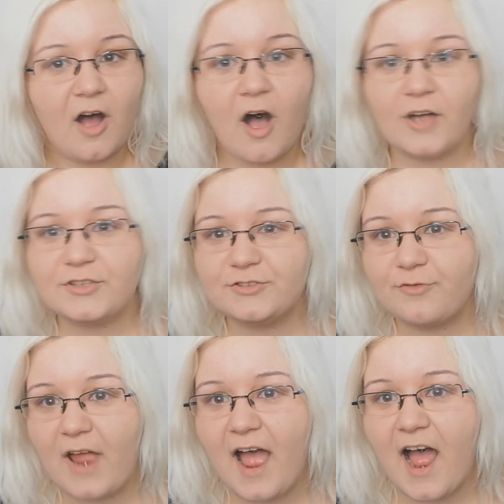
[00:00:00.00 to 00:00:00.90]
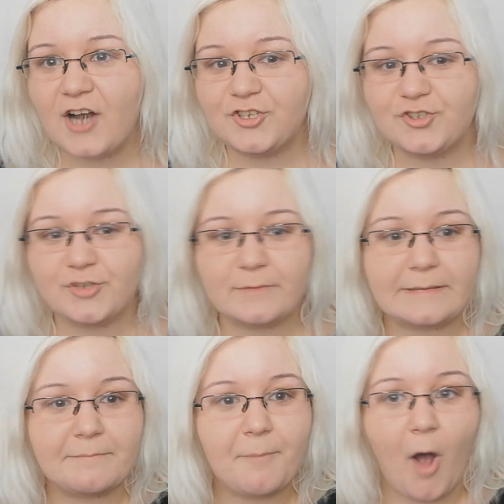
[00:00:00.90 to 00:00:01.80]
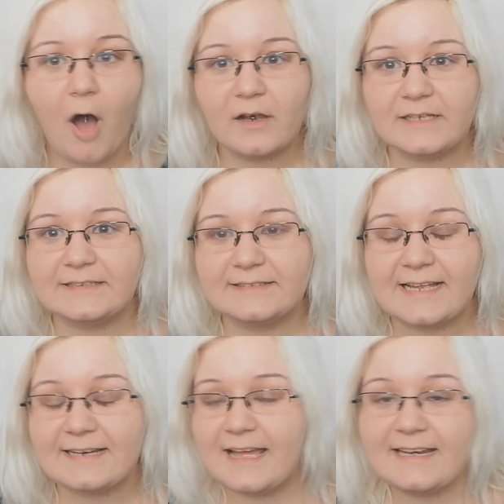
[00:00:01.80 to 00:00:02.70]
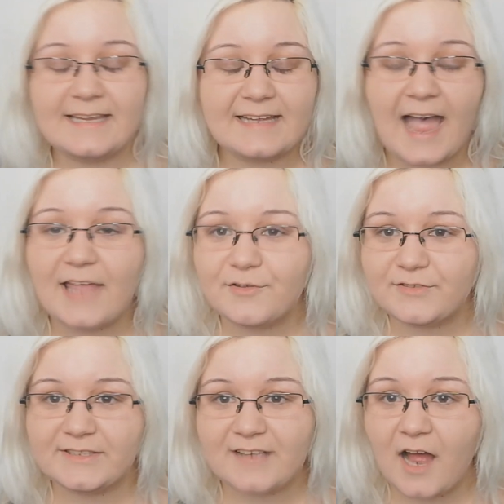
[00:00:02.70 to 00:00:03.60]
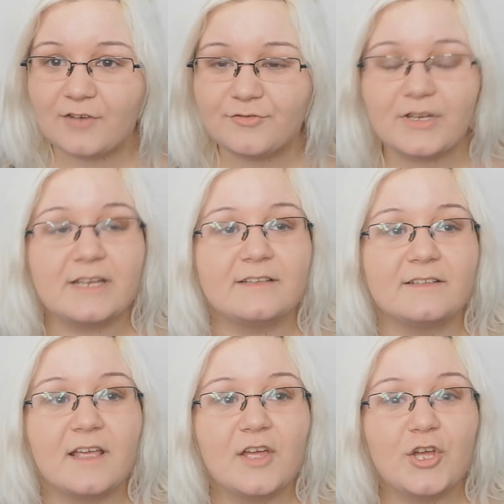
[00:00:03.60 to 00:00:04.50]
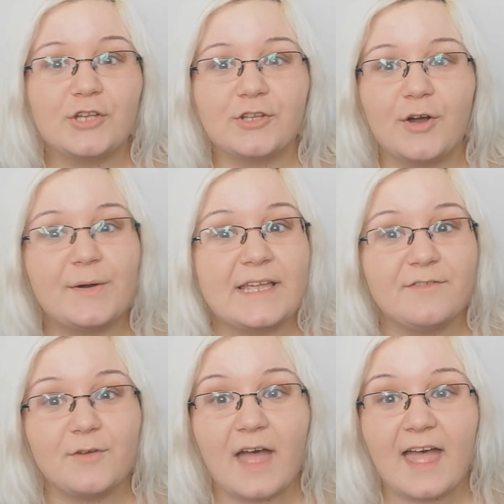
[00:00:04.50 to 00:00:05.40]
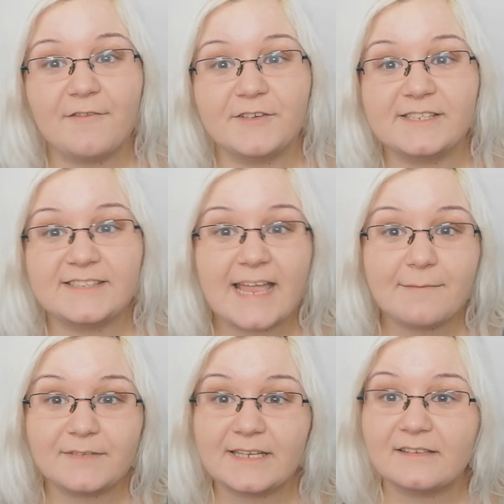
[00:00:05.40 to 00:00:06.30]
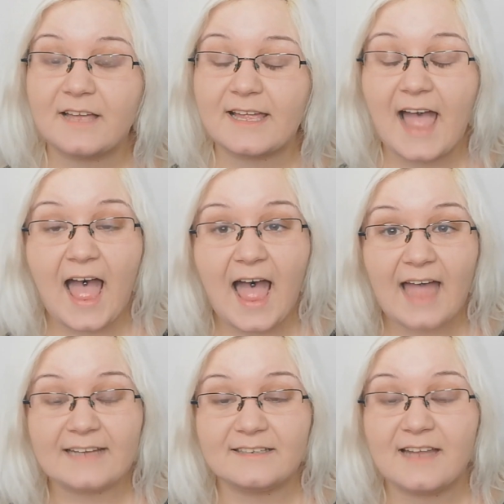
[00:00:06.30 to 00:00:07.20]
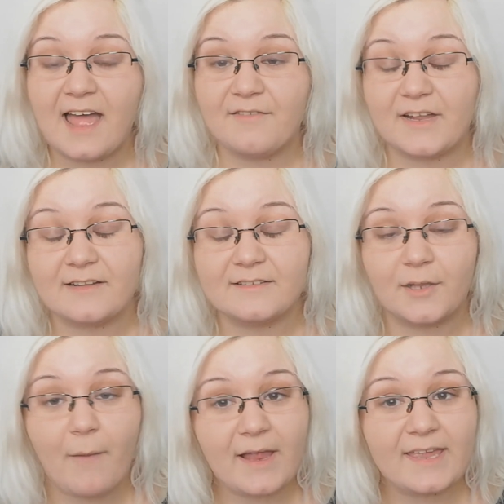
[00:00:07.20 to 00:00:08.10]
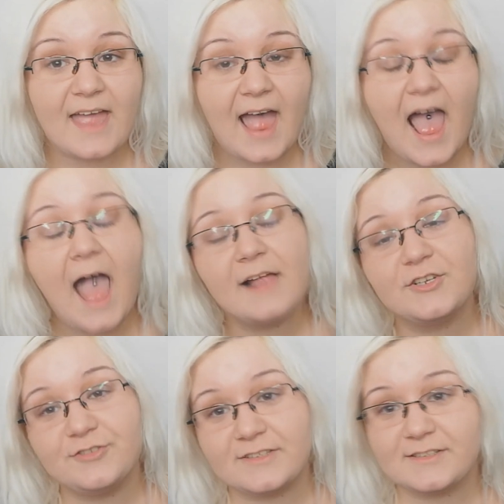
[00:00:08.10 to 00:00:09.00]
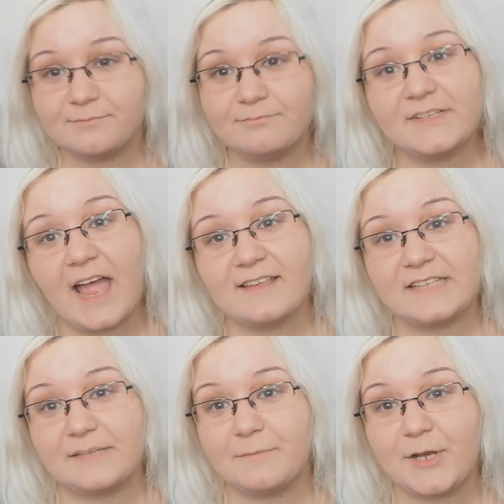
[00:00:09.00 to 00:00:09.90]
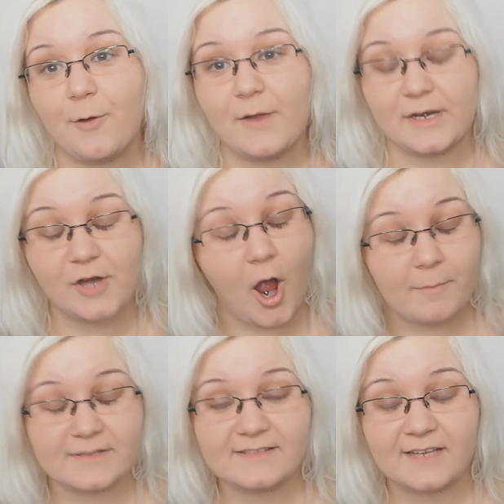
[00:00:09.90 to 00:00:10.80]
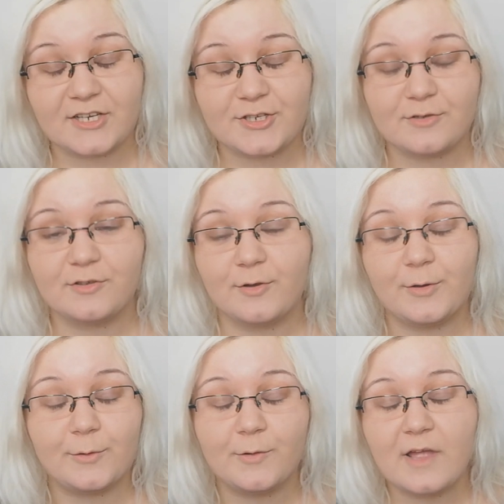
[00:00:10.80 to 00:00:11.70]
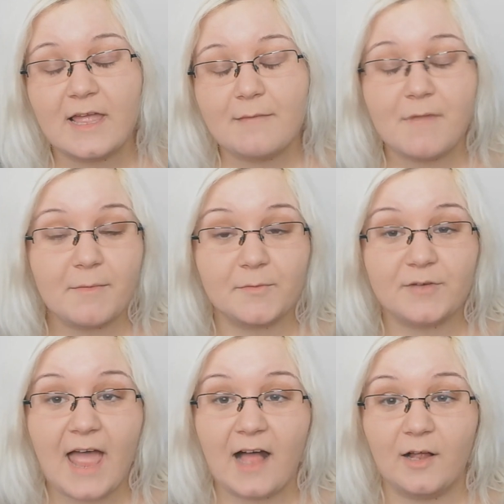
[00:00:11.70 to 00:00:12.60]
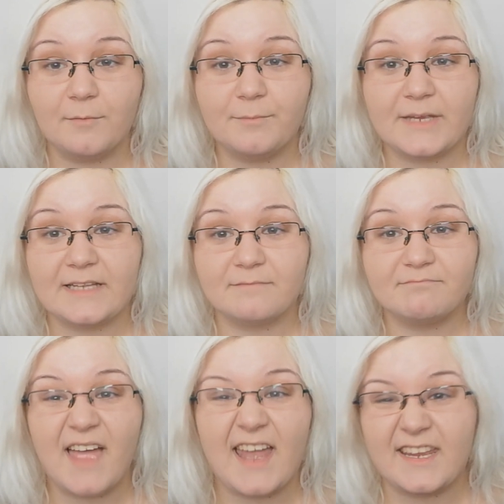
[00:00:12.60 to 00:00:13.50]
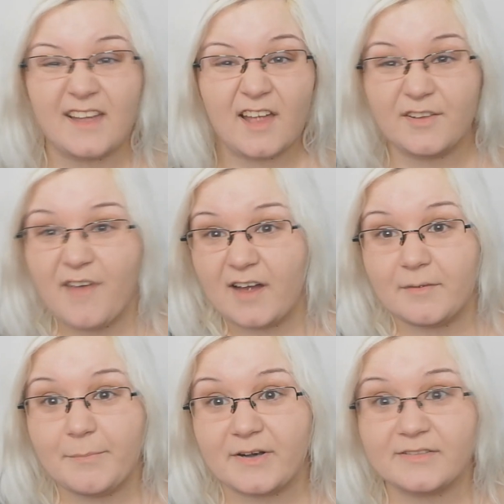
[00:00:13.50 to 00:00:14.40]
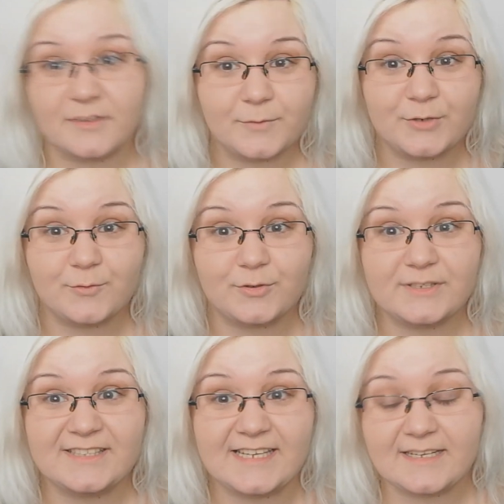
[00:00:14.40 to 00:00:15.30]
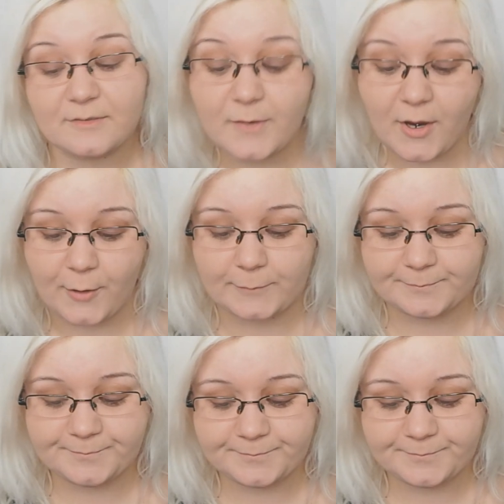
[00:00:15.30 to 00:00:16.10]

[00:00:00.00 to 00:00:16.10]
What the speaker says: Austria, German, Poland, and any kind of these countries. So if you have the same thing like I did have in Slovakia, just guys let me know in the comment section, so you maybe would help in any kind of other person which would see this video.